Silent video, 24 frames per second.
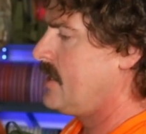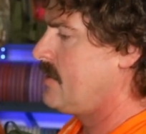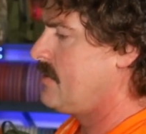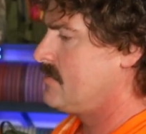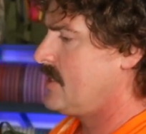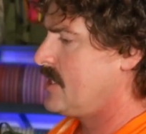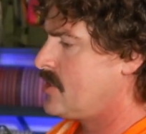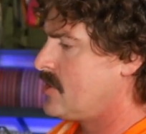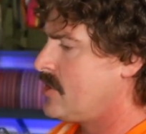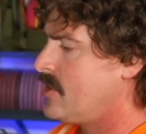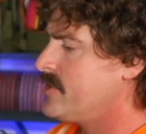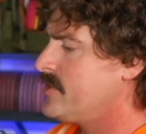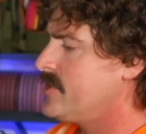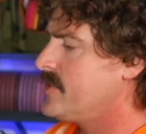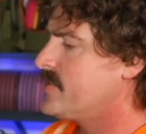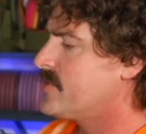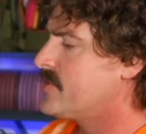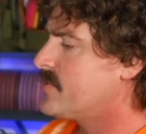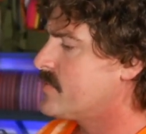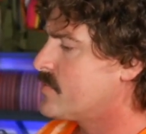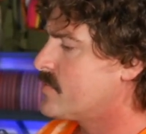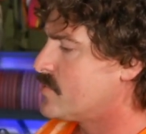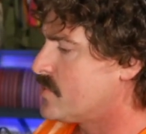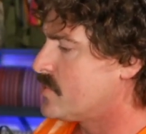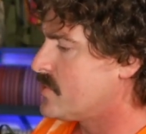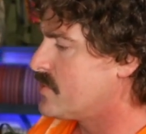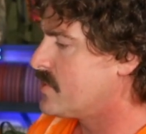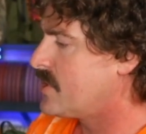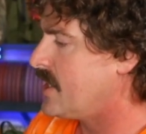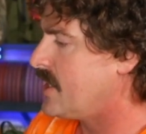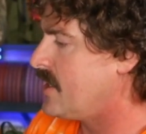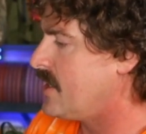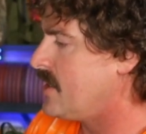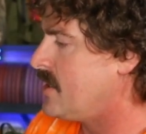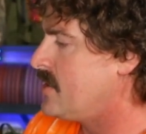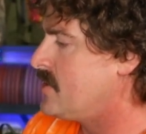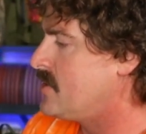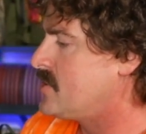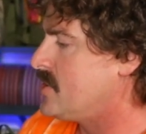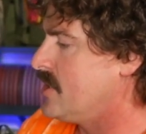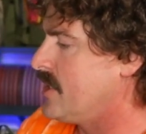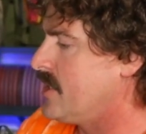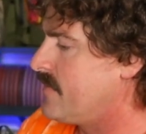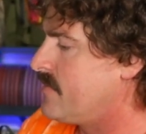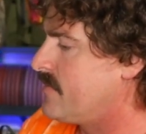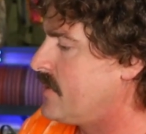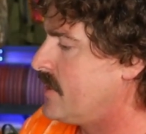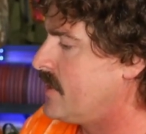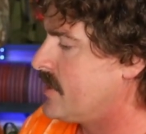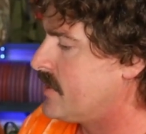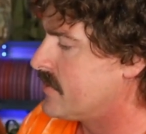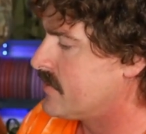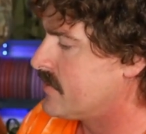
They call this the roll cage, and I've got it